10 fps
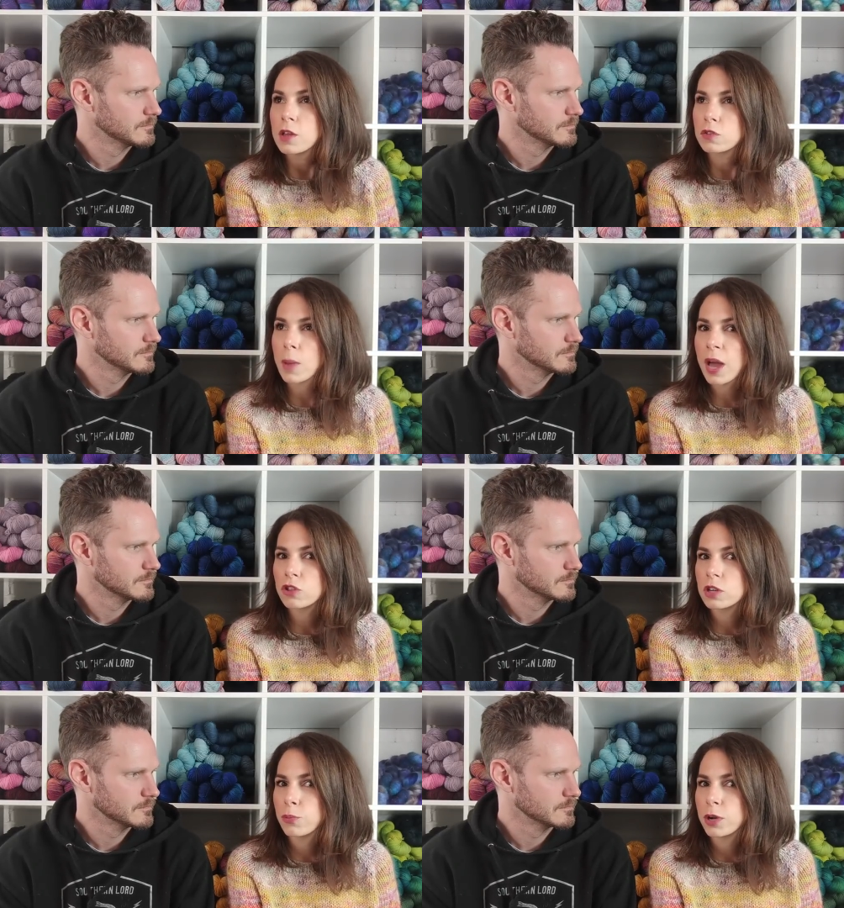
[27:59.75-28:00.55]
Speaker 1: So I'm
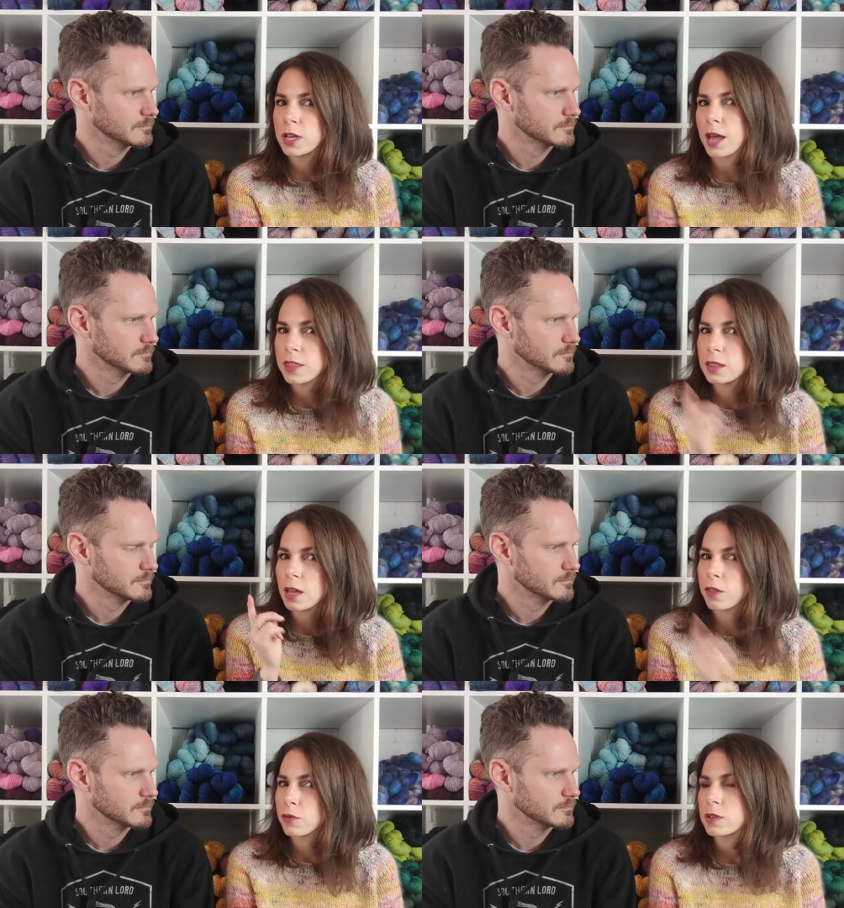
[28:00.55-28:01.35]
actually a pretty. I think
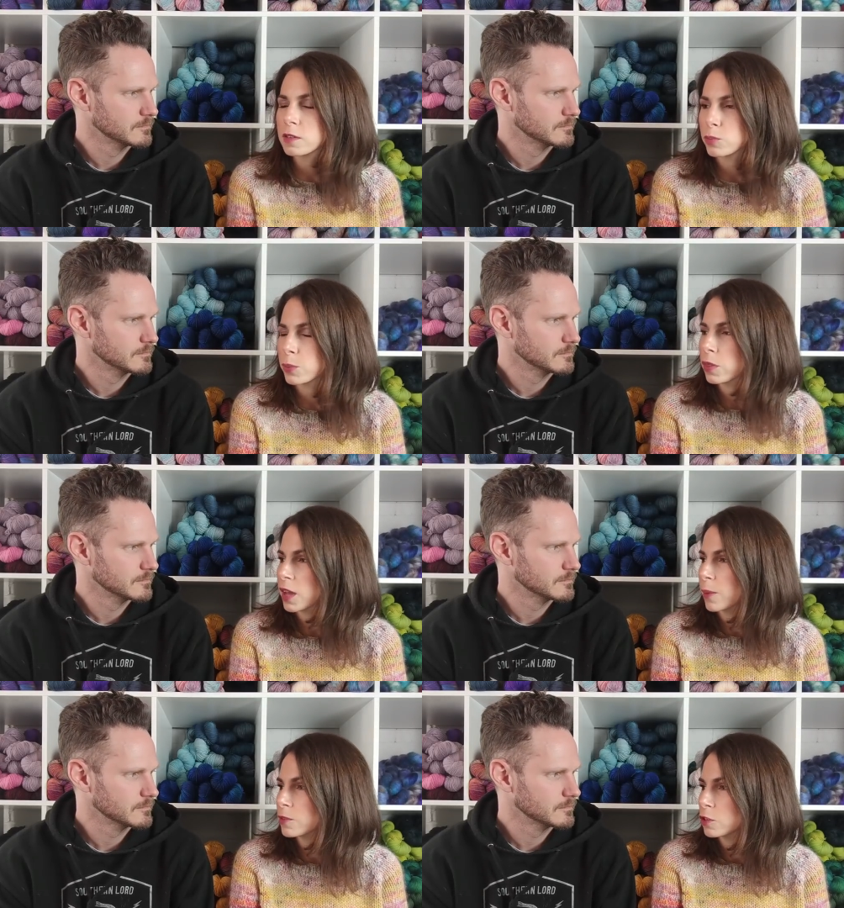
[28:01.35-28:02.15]
the other reason people
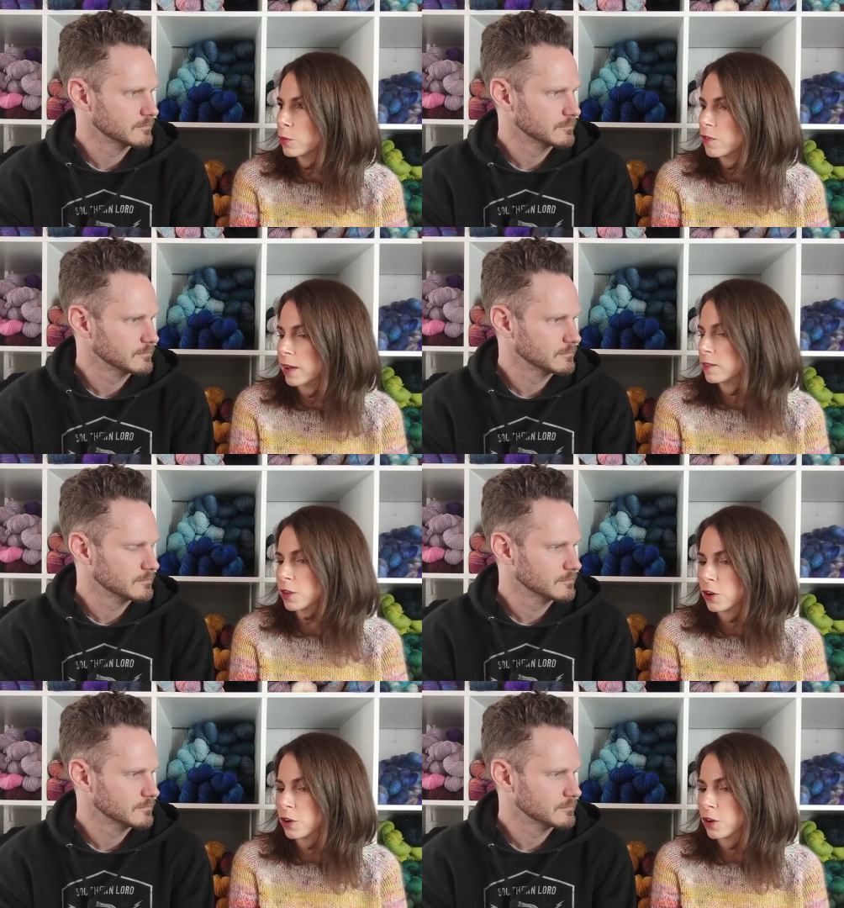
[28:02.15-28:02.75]
think I'm a super fast